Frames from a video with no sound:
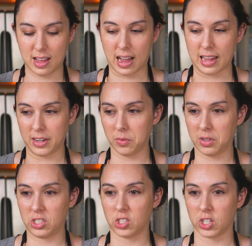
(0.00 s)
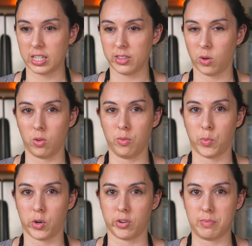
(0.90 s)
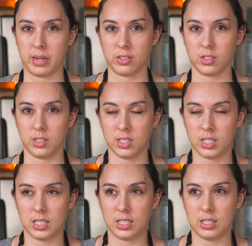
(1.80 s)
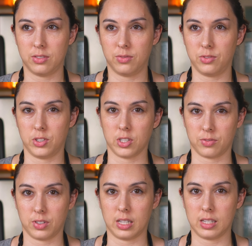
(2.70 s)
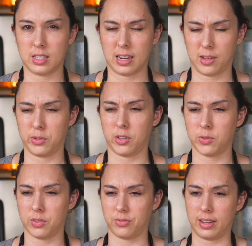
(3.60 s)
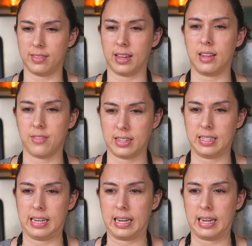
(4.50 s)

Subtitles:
I didn't want to dirty the whole mortar and pestle just for this. And I was also afraid that if I did it